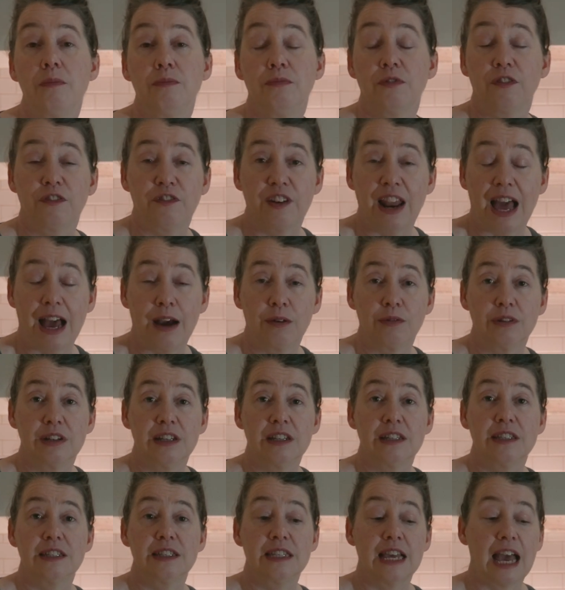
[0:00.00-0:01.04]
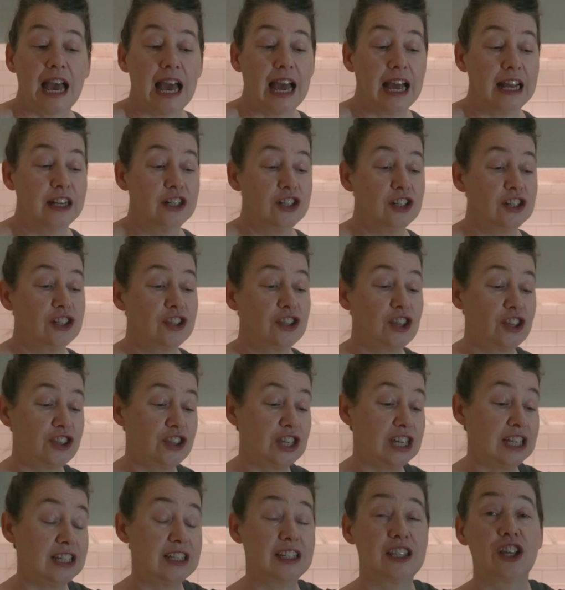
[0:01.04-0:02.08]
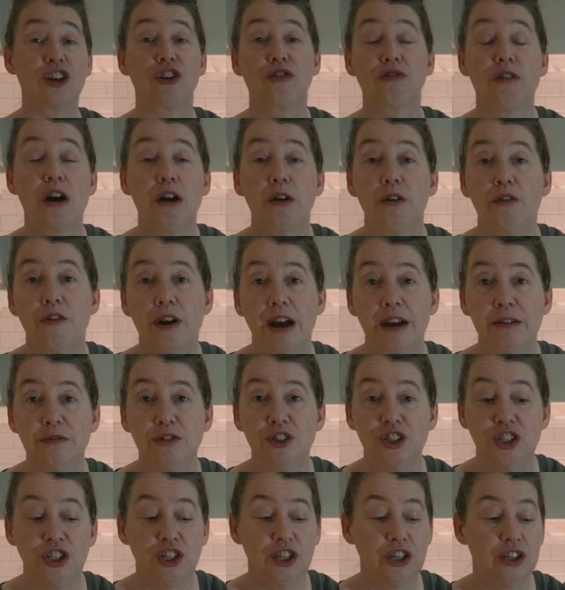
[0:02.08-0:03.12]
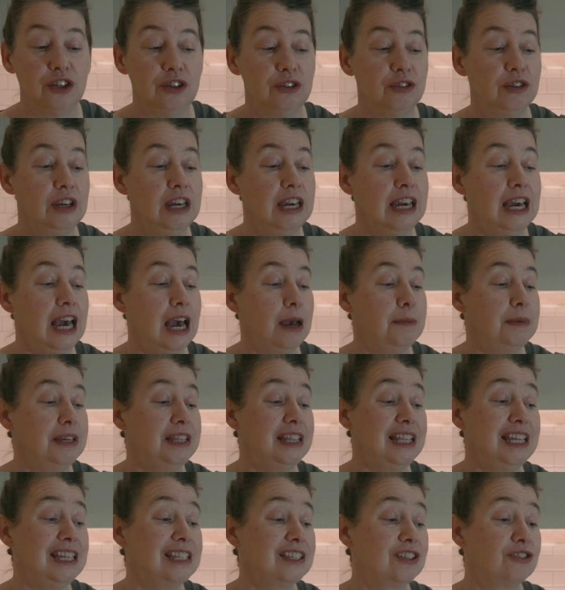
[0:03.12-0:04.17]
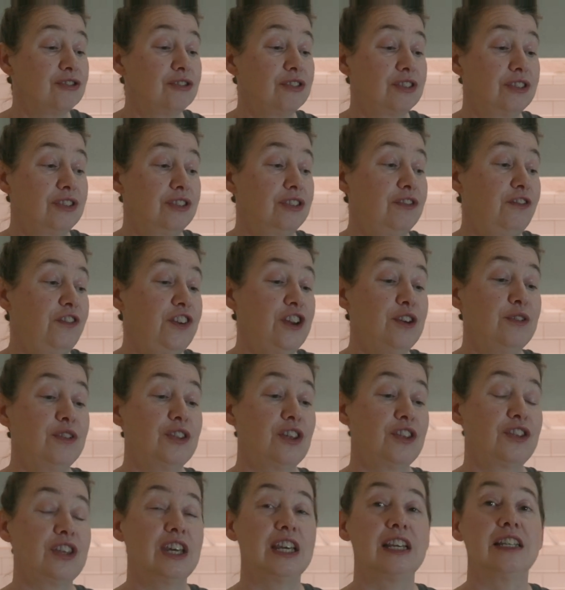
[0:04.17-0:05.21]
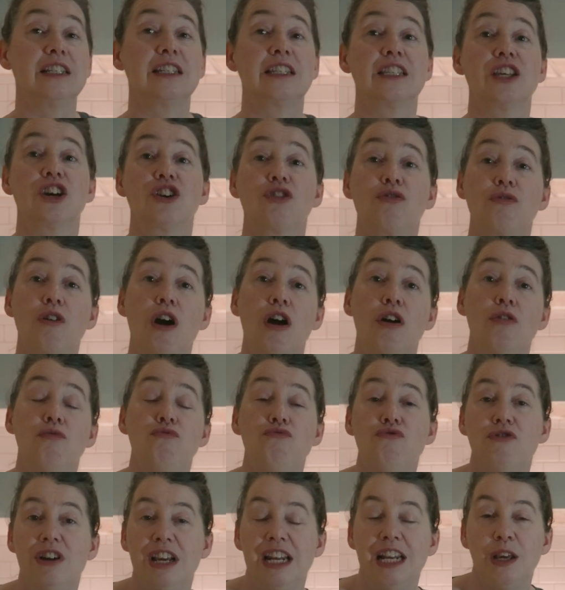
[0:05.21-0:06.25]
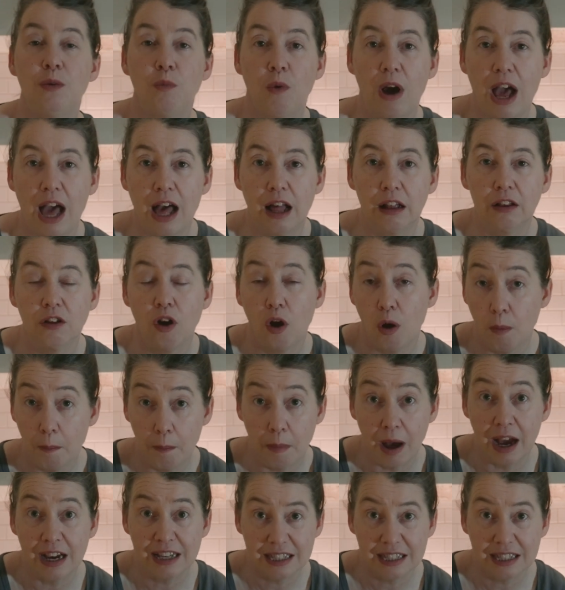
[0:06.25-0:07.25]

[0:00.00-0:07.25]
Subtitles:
flowers and the things that grow around you. I mean, these are a few of the things that grow really well on my